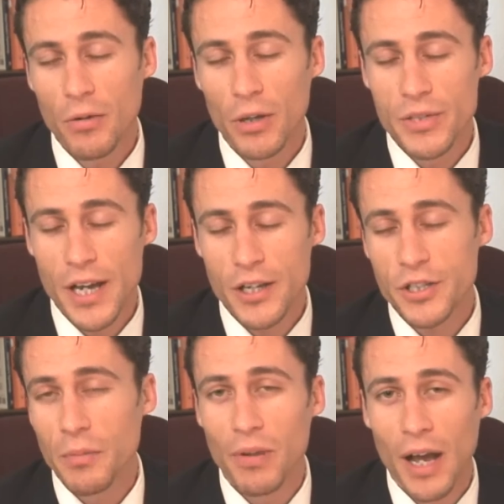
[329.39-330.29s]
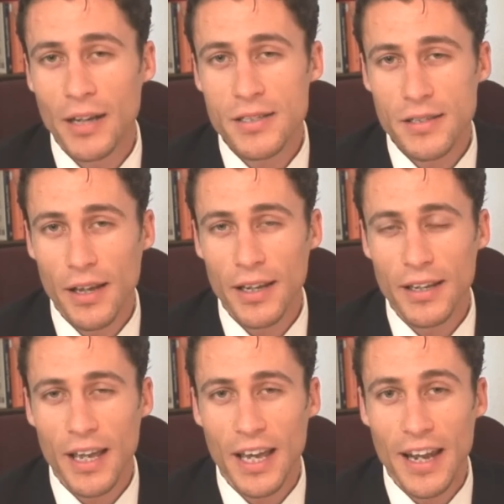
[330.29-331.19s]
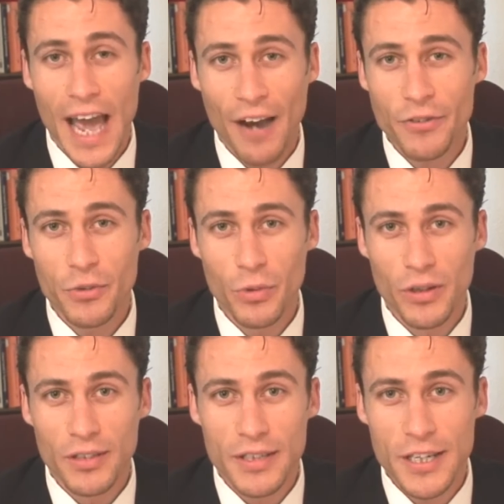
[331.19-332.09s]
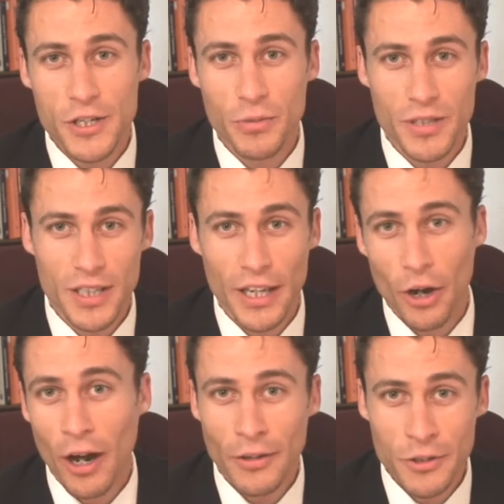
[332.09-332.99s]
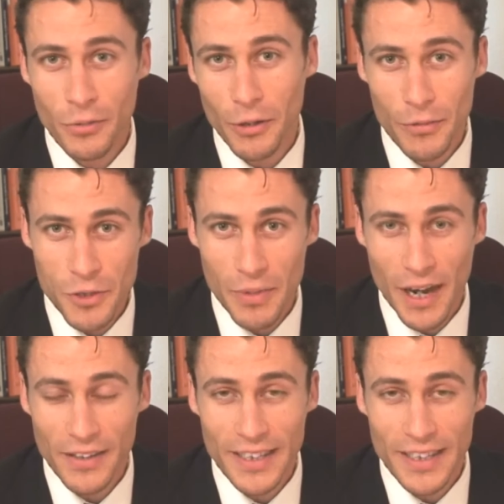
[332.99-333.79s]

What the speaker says: Well, it was actually a blind study, and afterward the teacher was led on to what it was about,